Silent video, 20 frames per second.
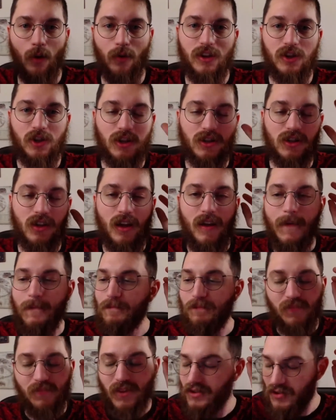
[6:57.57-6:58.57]
This shit's
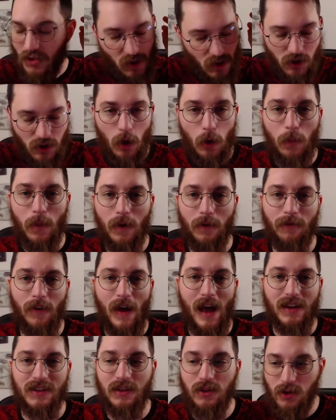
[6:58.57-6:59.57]
stupid
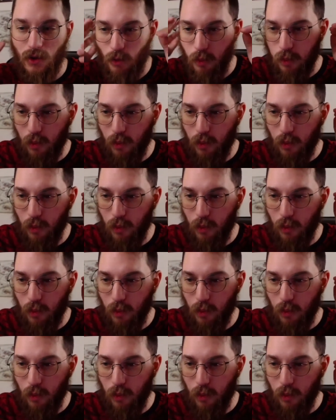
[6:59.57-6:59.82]
fast. And it's just...